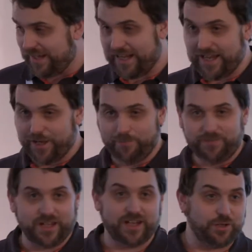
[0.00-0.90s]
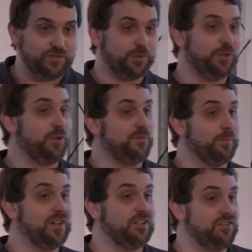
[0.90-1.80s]
Useful.com is
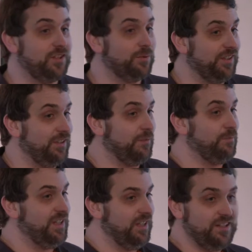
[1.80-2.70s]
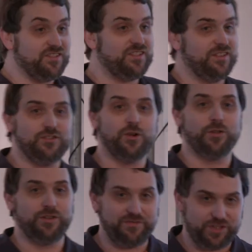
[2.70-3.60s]
my consulting company, and it's
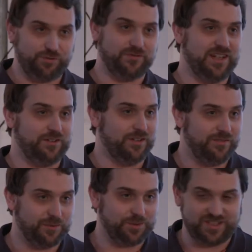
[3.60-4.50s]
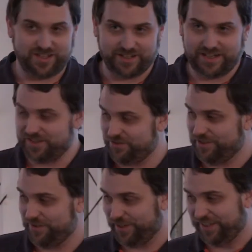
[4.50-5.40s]
not an official vendor for CIS or
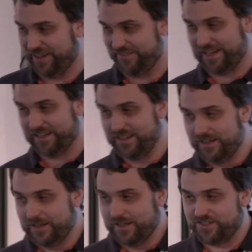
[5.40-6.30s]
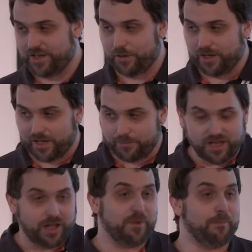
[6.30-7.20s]
anything like that. So I'm
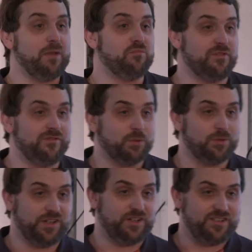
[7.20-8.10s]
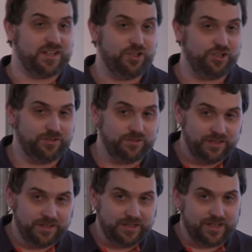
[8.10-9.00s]
a member of the organisation,
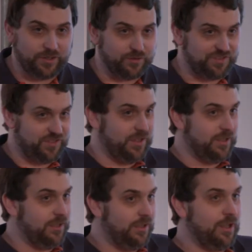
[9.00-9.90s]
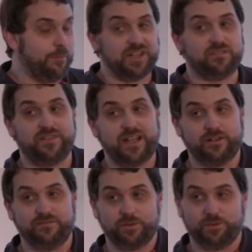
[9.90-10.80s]
and obviously a big
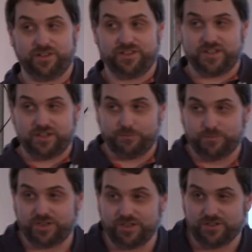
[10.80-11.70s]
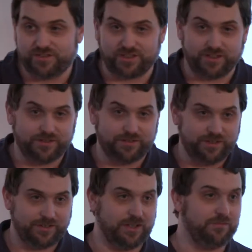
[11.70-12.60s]
fan of the organisation because I
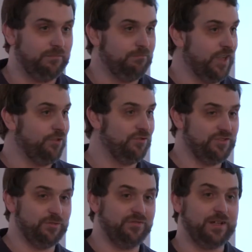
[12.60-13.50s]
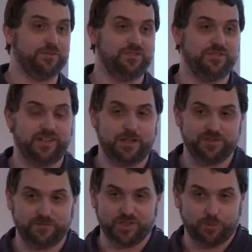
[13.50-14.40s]
give hundreds or thousands of
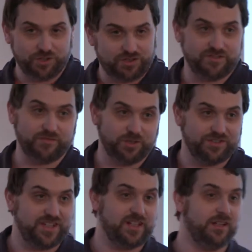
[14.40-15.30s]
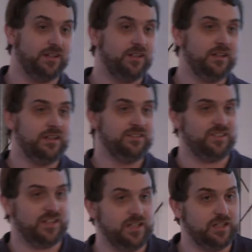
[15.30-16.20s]
hours of my work as a volunteer
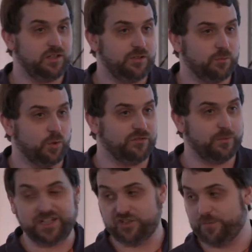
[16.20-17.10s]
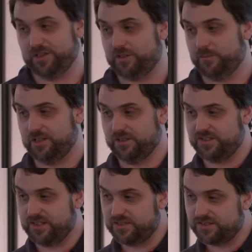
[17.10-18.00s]
to lead one of the benchmark
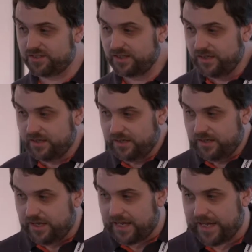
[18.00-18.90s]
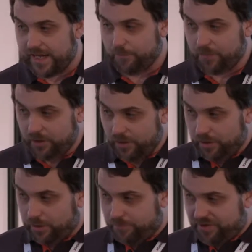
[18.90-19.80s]
communities.
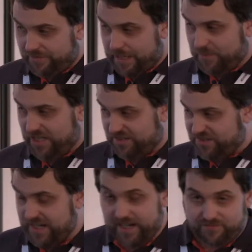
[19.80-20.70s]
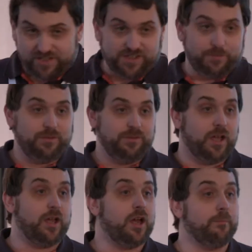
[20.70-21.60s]
But that being said, these
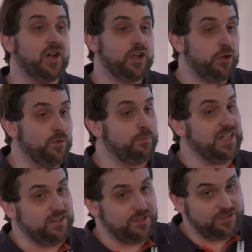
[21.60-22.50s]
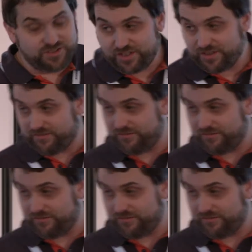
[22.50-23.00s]
are my own opinions.